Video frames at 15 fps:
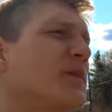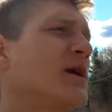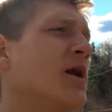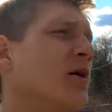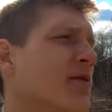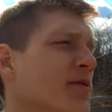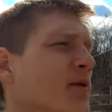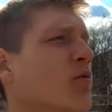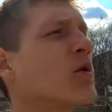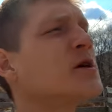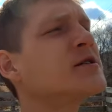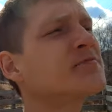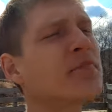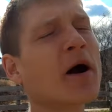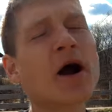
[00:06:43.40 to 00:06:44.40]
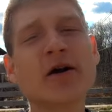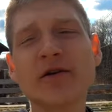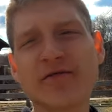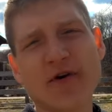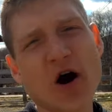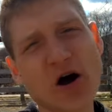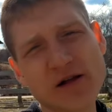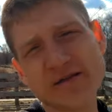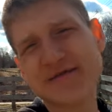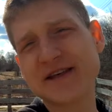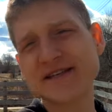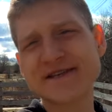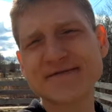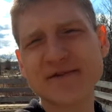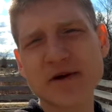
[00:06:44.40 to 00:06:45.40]
you know, the worst part of all of
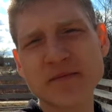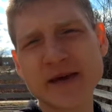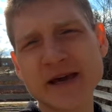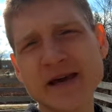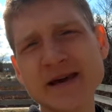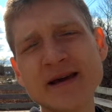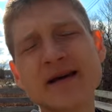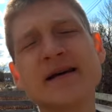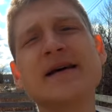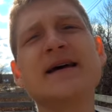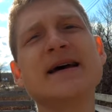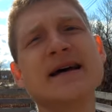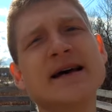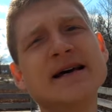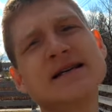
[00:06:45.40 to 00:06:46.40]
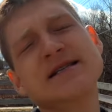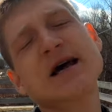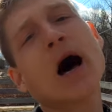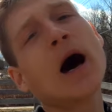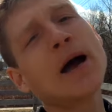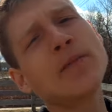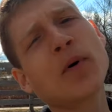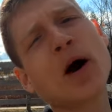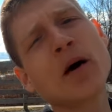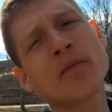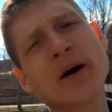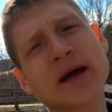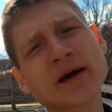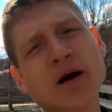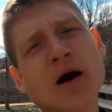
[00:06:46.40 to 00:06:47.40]
this for me is I bought
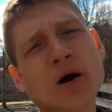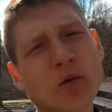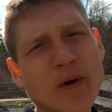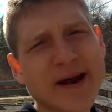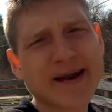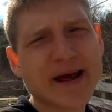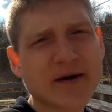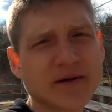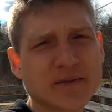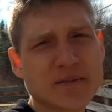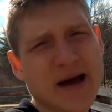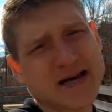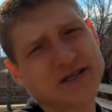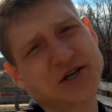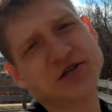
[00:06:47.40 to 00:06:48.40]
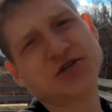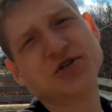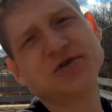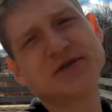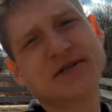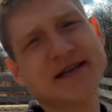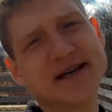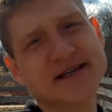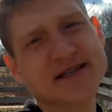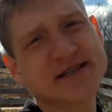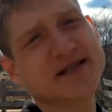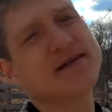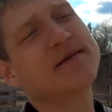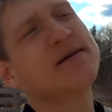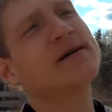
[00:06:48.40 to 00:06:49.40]
my car way down in
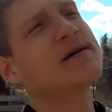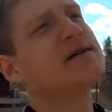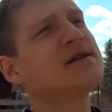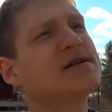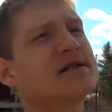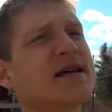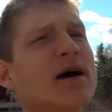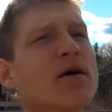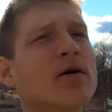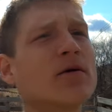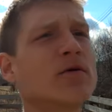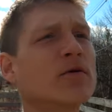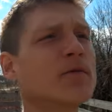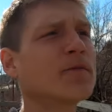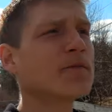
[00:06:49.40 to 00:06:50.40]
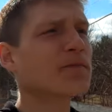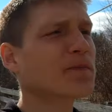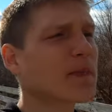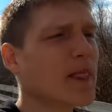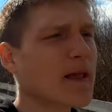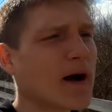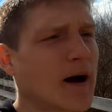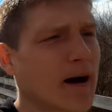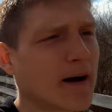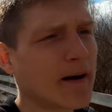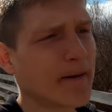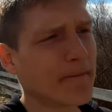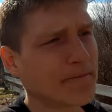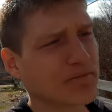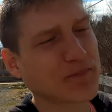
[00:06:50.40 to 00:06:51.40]
Massachusetts. So,
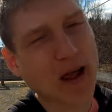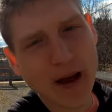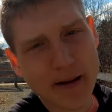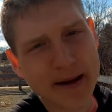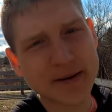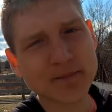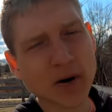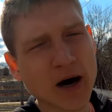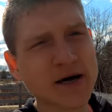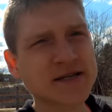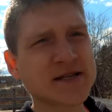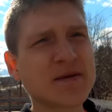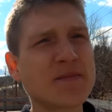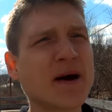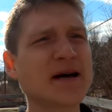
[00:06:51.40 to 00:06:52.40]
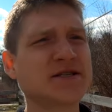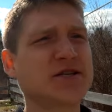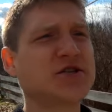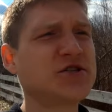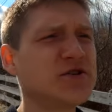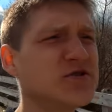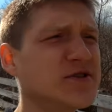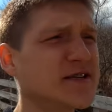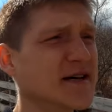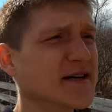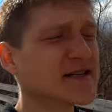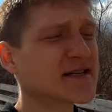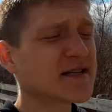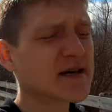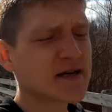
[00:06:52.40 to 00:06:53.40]
um, in Boston,
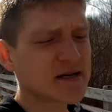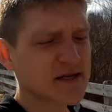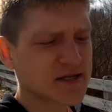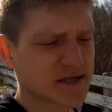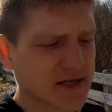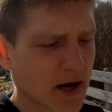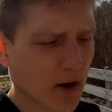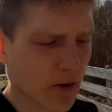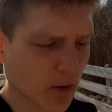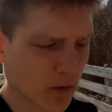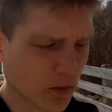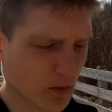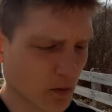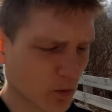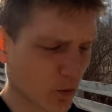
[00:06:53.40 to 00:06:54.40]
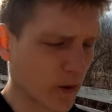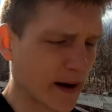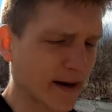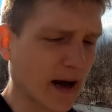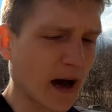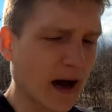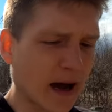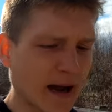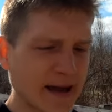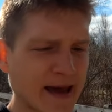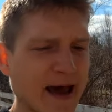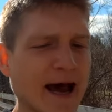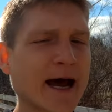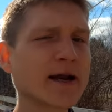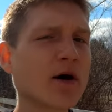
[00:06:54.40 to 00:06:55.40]
Massachusetts. So when I
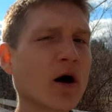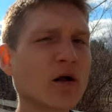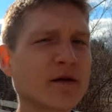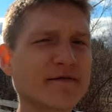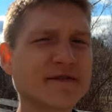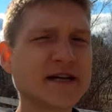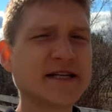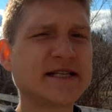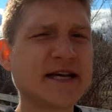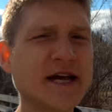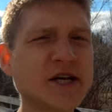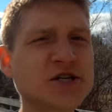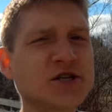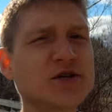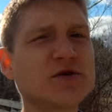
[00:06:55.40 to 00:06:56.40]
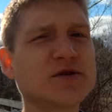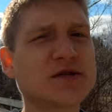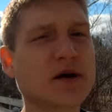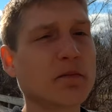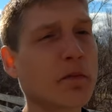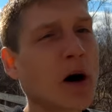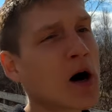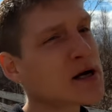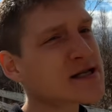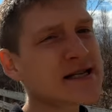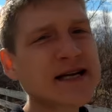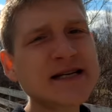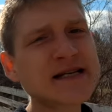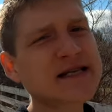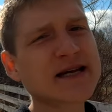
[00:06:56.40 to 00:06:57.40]
had all of these issues,
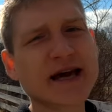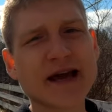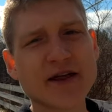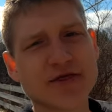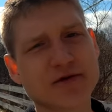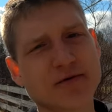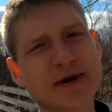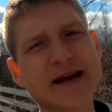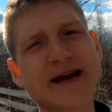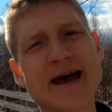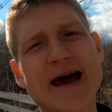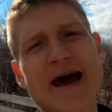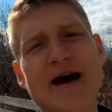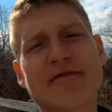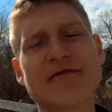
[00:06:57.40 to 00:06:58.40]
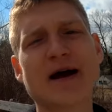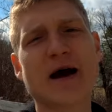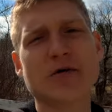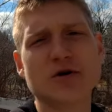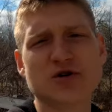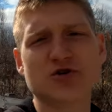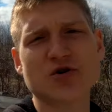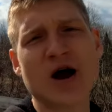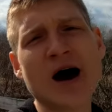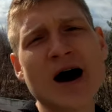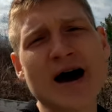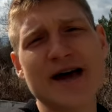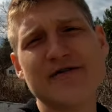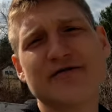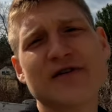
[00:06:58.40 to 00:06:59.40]
Boston is like a three and a half hour
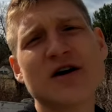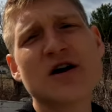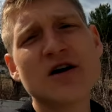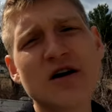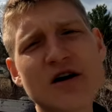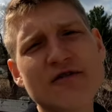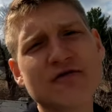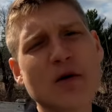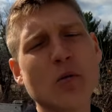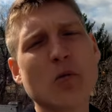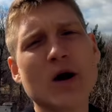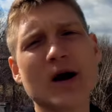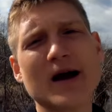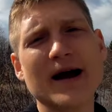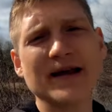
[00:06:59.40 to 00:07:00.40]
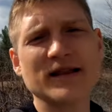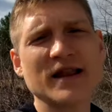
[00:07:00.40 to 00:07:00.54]
drive from where I